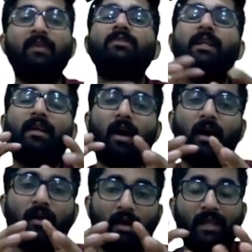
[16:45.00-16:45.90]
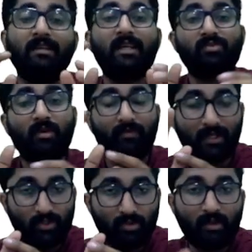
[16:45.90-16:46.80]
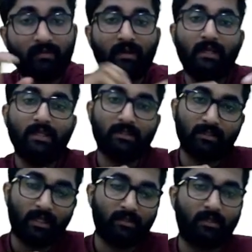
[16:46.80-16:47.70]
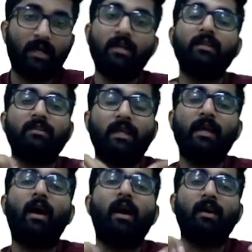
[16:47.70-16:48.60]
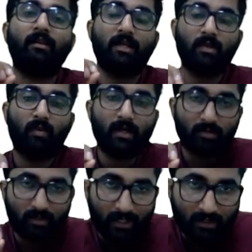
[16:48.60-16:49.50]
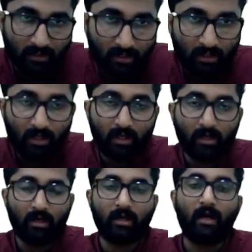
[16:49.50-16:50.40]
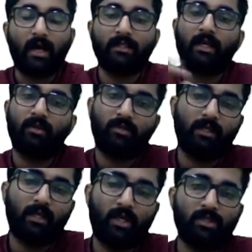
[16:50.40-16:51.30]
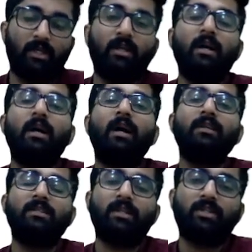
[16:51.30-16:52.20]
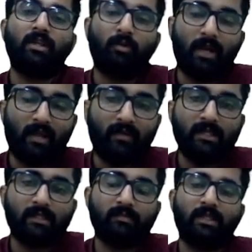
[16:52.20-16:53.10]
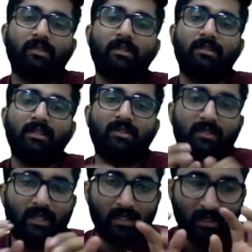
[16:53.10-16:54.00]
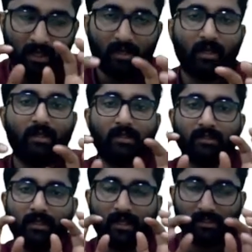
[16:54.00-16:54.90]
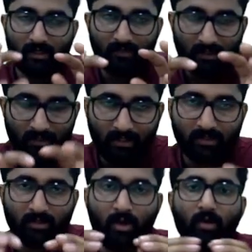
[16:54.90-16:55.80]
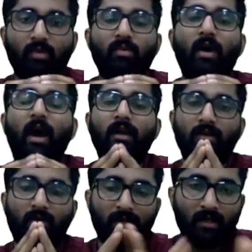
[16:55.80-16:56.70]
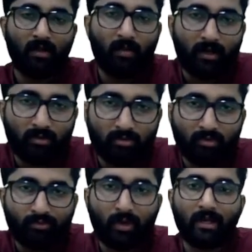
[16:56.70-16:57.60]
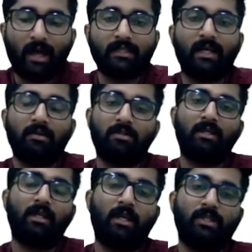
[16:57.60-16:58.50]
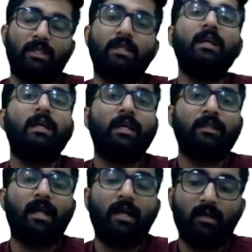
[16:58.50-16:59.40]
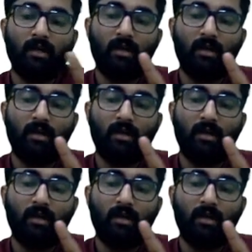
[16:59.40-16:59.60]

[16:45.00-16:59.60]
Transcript: They are, in case of HUF, it is Karta. They are required to take the Aadhaar authentication. Under section 25 subsection 6D, it has given a list who are not required to go for Aadhaar authentication. In that